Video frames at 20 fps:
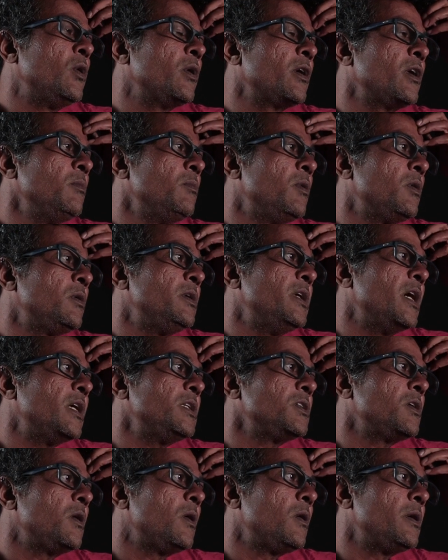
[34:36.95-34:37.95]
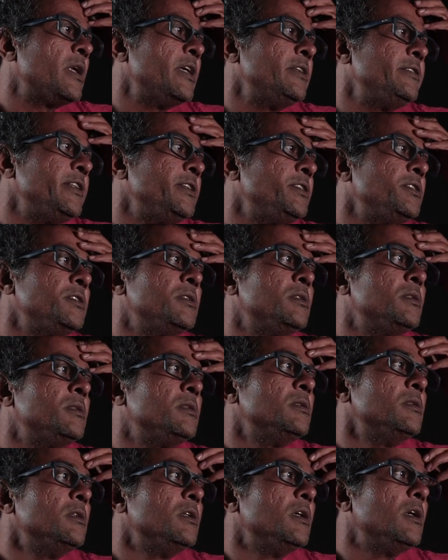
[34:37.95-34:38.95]
talking about Dutch
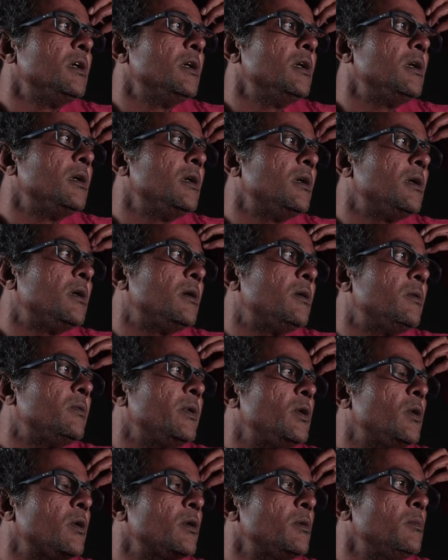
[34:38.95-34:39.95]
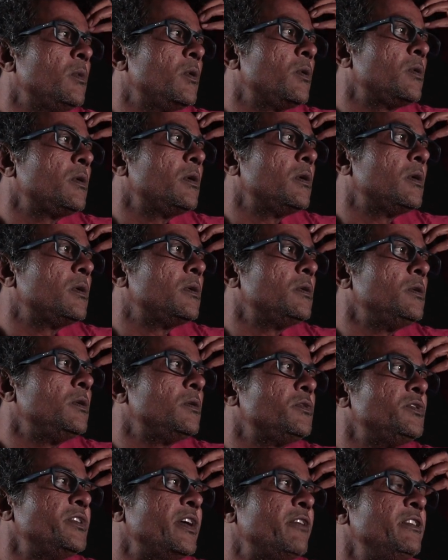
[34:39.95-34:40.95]
colonization, We're talking about
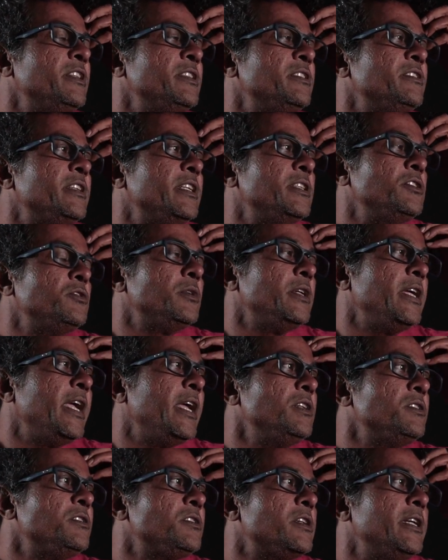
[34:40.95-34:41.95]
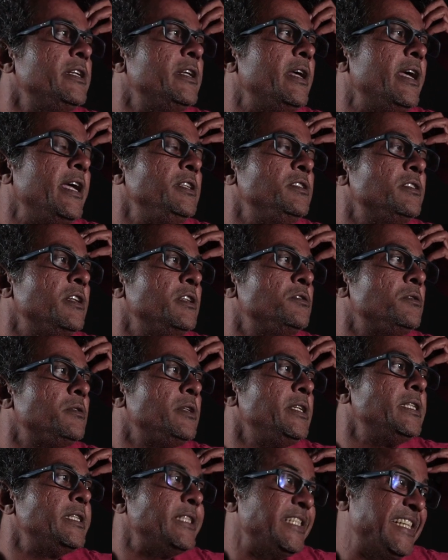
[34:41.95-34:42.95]
7th century, 8th
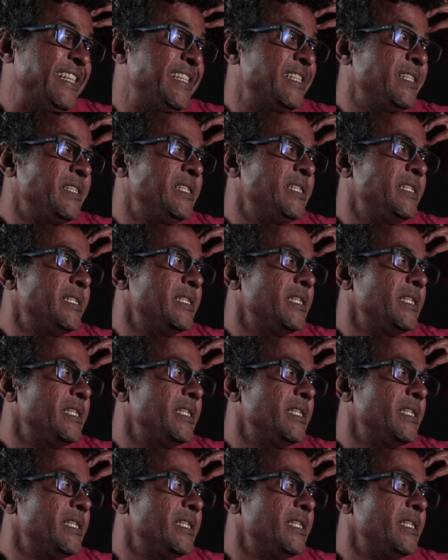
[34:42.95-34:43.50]
century traders